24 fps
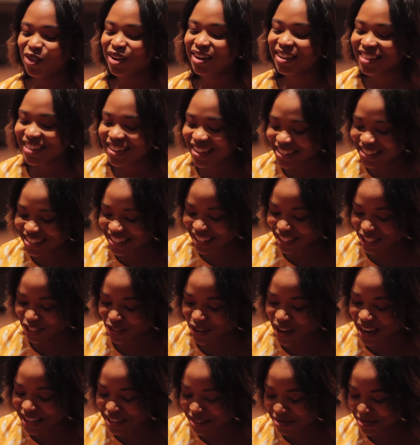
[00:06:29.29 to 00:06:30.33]
One of the things that
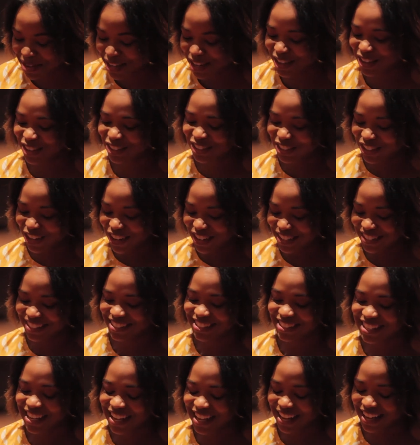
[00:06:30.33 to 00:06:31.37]
attracted me to your church
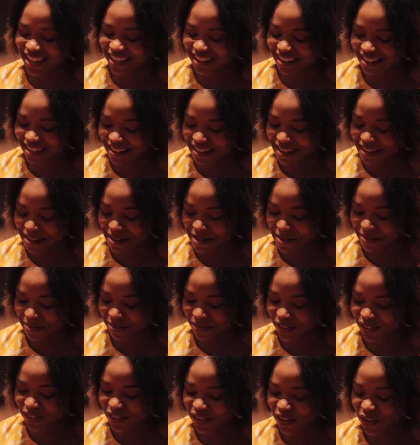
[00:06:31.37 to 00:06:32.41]
is that,
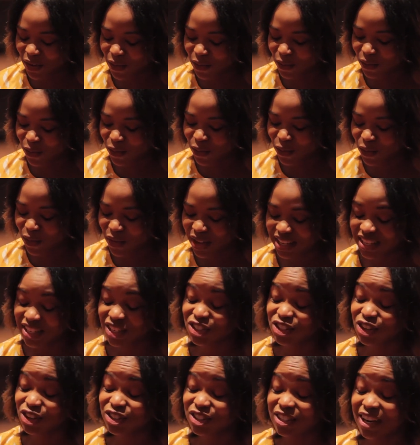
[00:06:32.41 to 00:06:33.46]
you know, in the
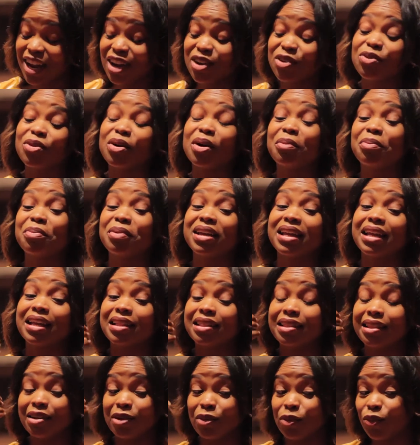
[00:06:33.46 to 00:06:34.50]
church I grew up
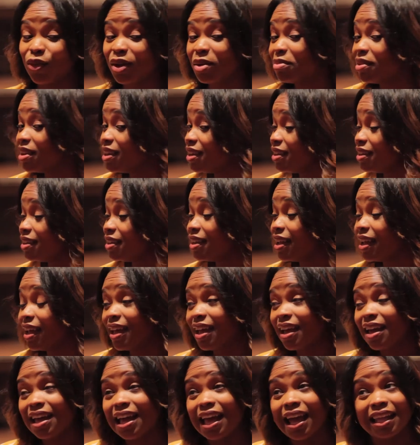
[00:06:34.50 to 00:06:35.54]
in, the women
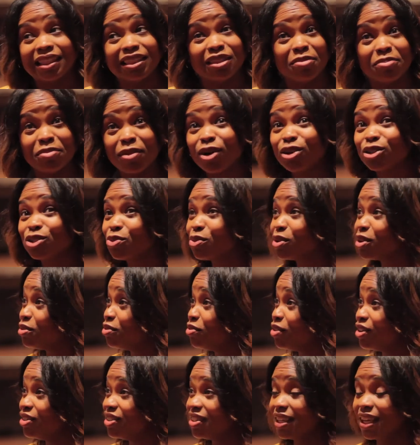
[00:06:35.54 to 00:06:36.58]
at the most were the
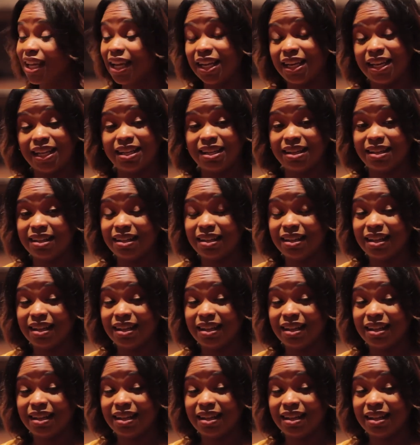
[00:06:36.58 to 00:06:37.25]
first lady.